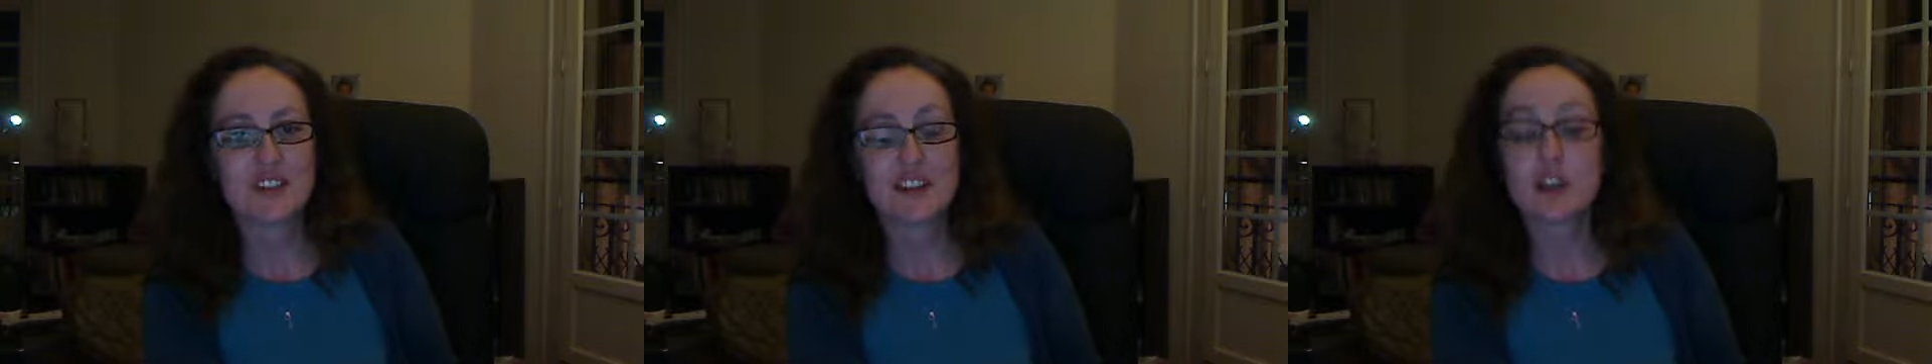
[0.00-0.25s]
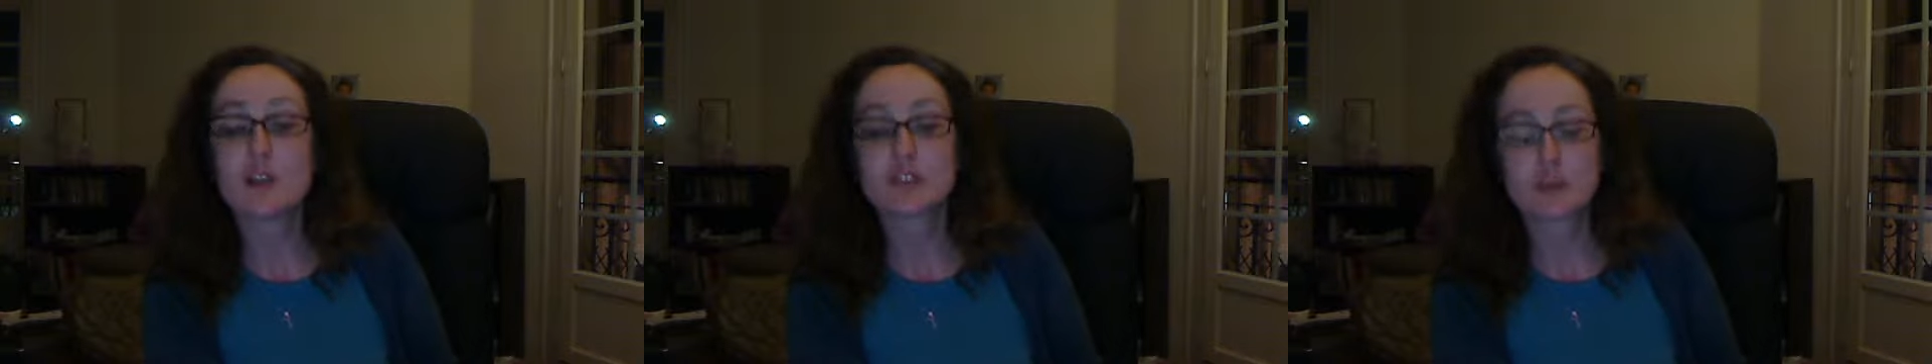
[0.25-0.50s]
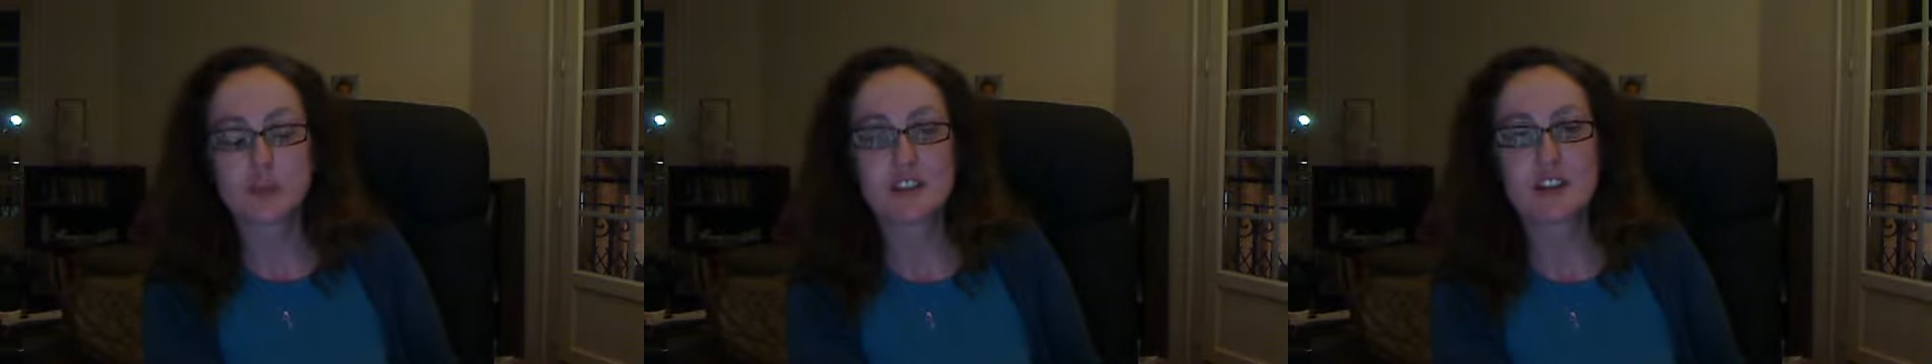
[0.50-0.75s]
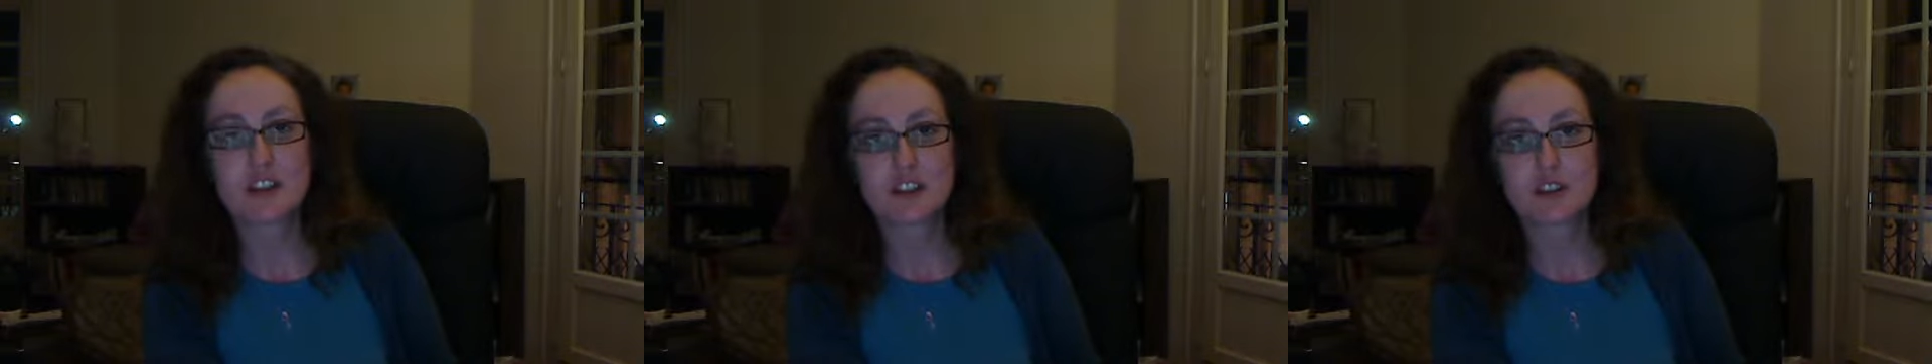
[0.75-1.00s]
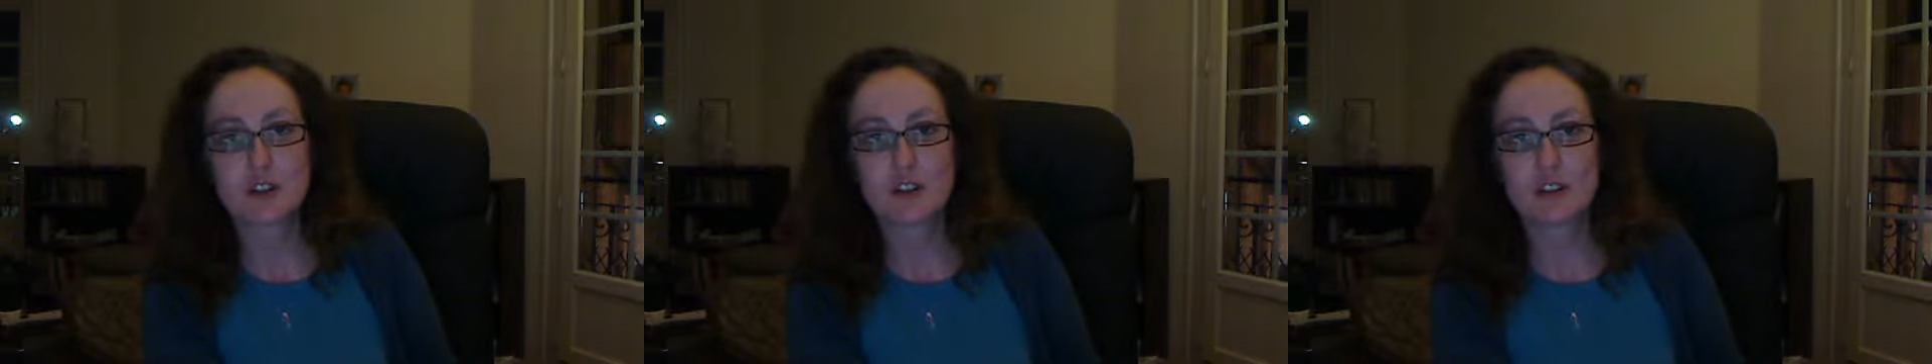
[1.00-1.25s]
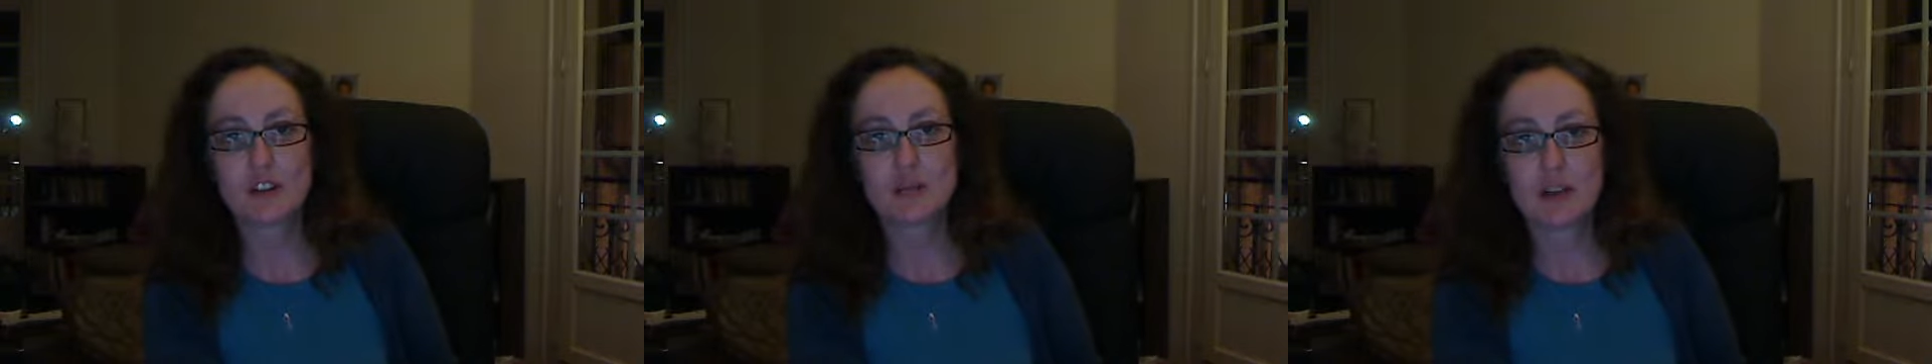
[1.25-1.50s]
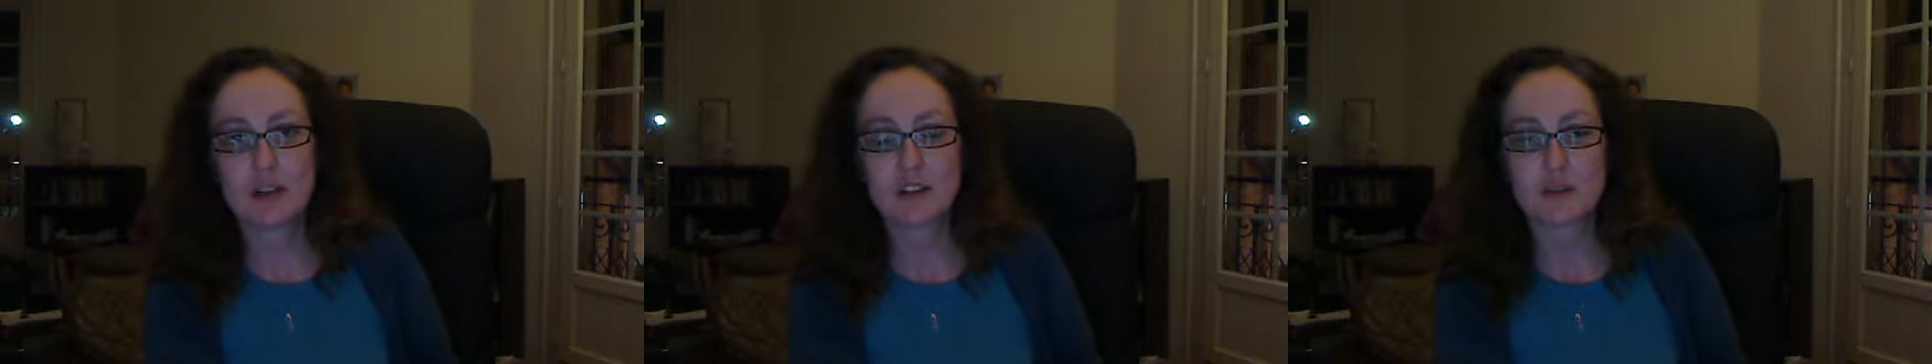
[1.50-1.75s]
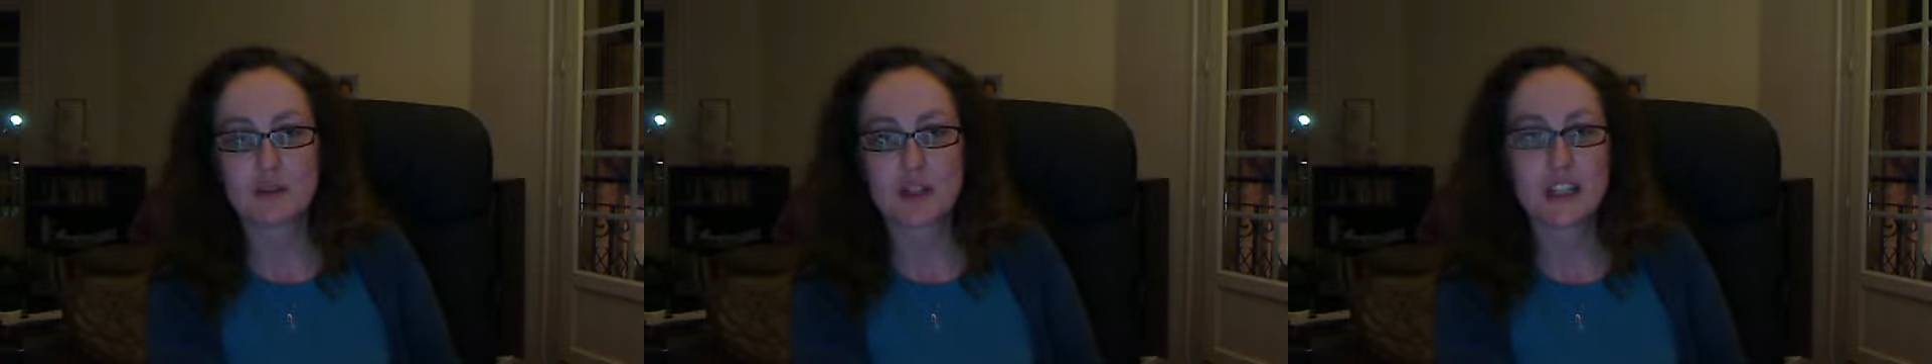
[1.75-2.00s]
They also eat dark chocolate, by
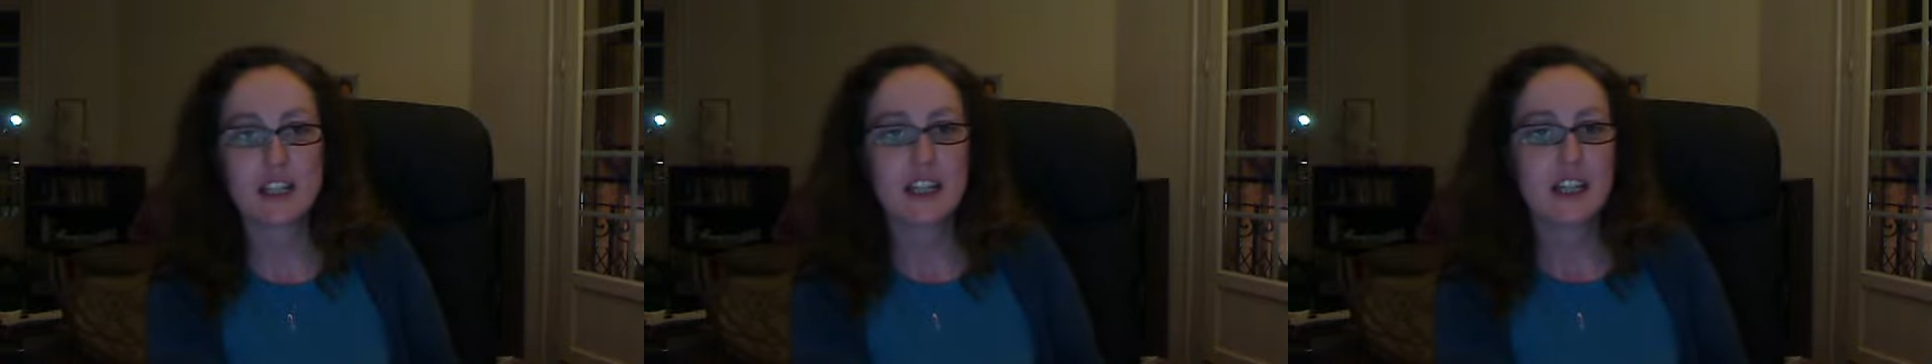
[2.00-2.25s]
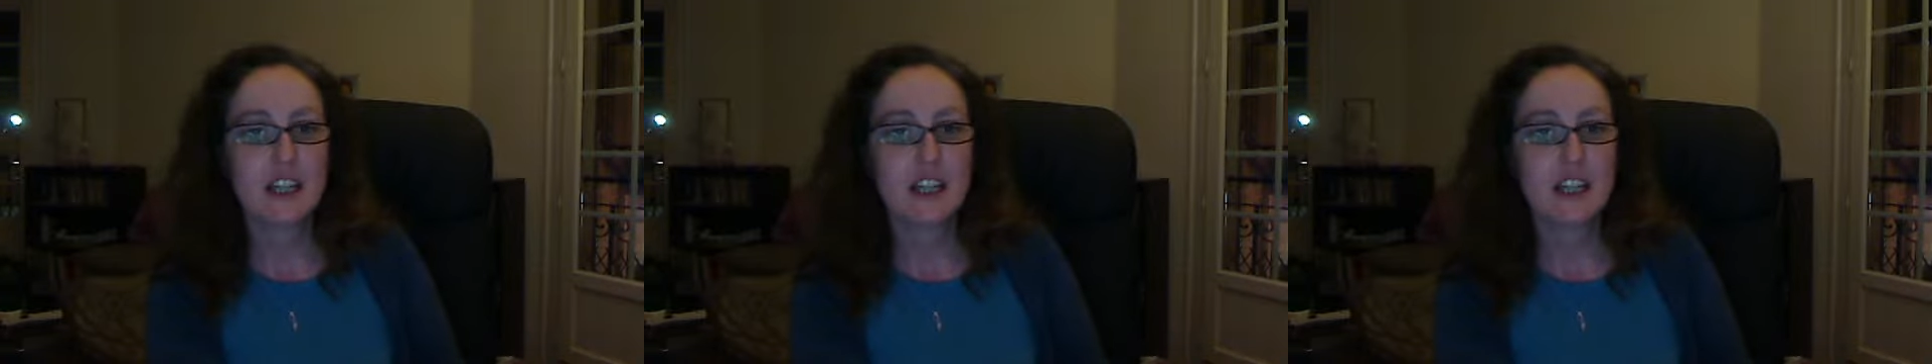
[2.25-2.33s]
the way.